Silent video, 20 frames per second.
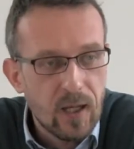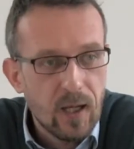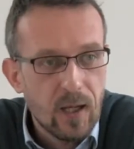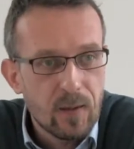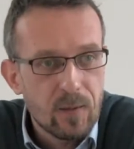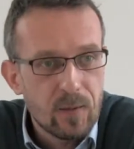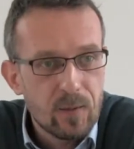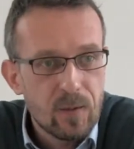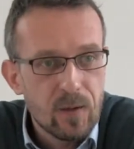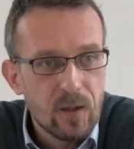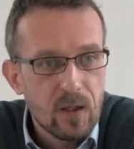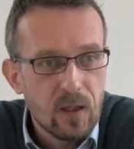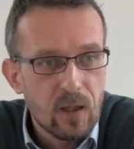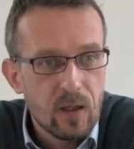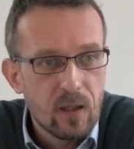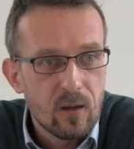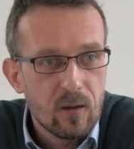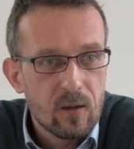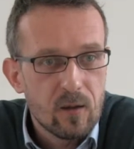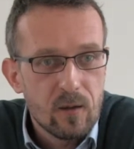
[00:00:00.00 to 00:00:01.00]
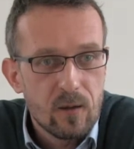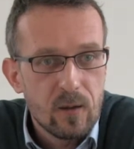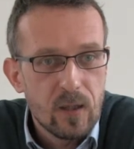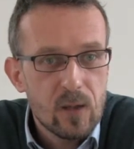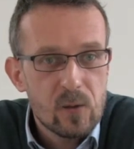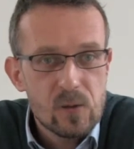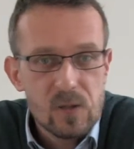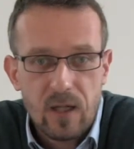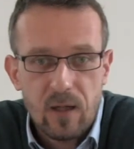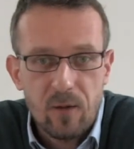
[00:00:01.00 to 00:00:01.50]
And the
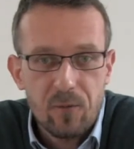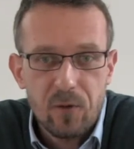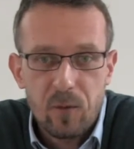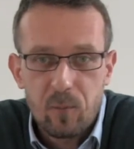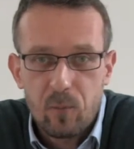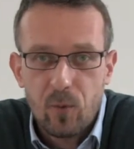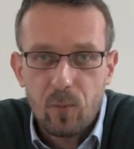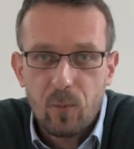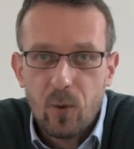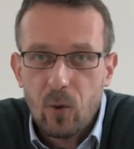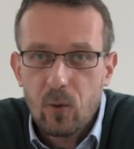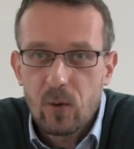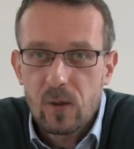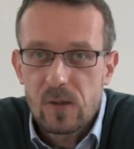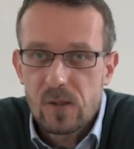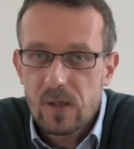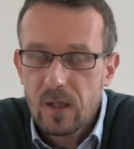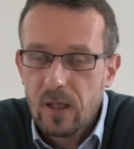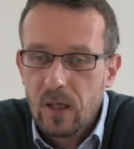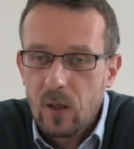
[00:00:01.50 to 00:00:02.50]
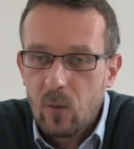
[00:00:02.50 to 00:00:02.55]
Neo-Salafi proponents